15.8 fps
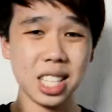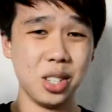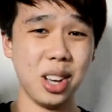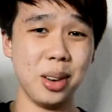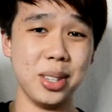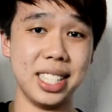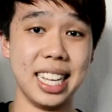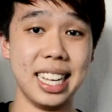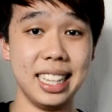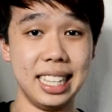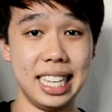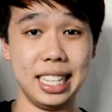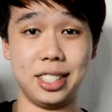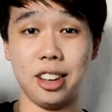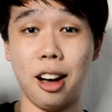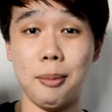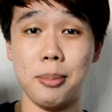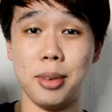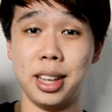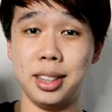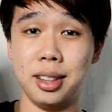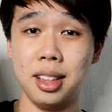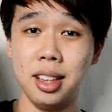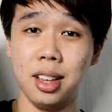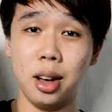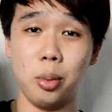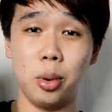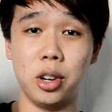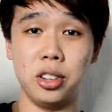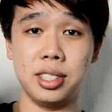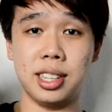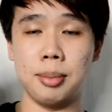So I was at the Topman
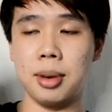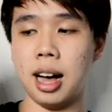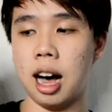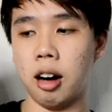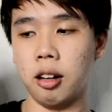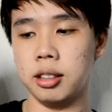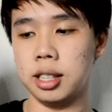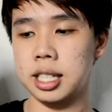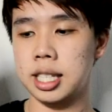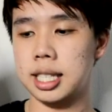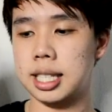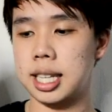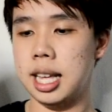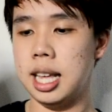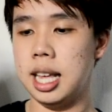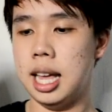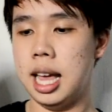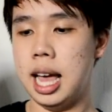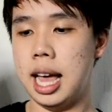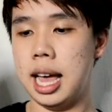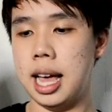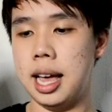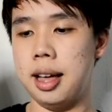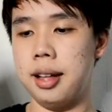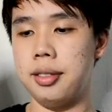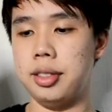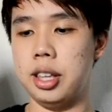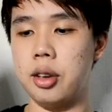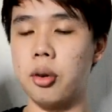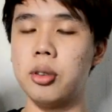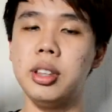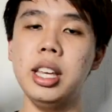Wanatama outlet, and
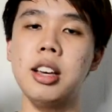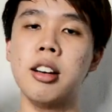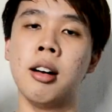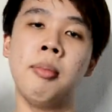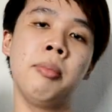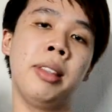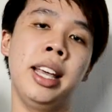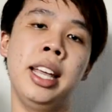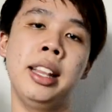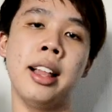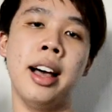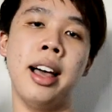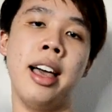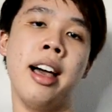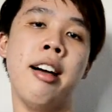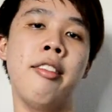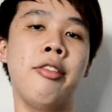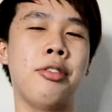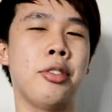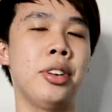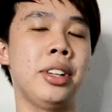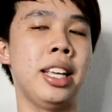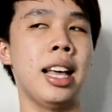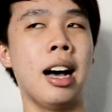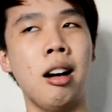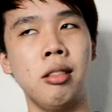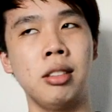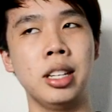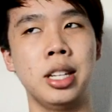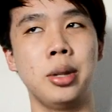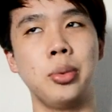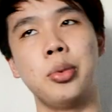the only complaint I have for the
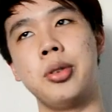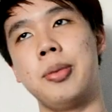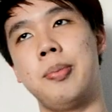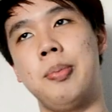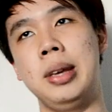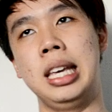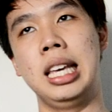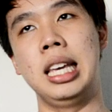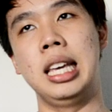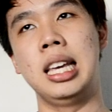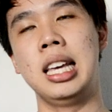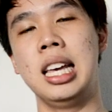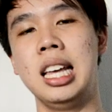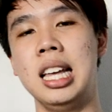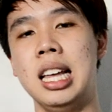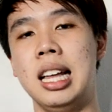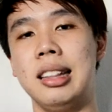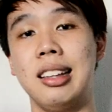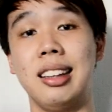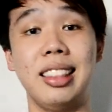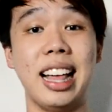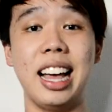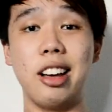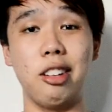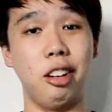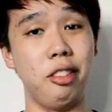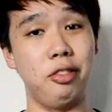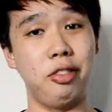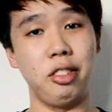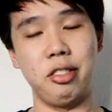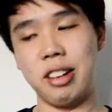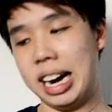outlet would be the lack of
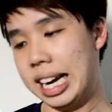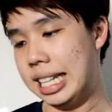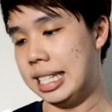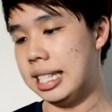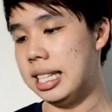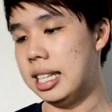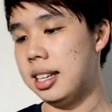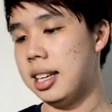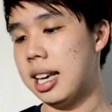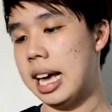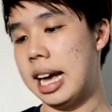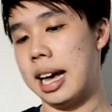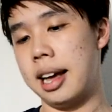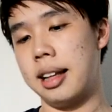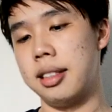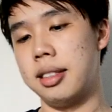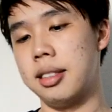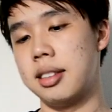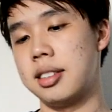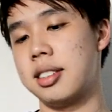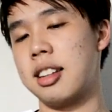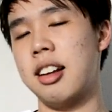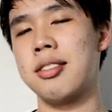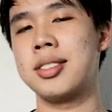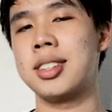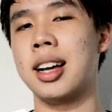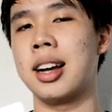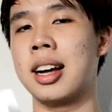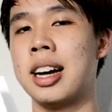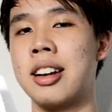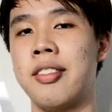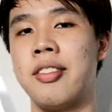variety, and the stuffs are
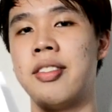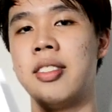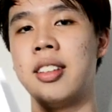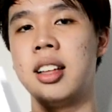kind of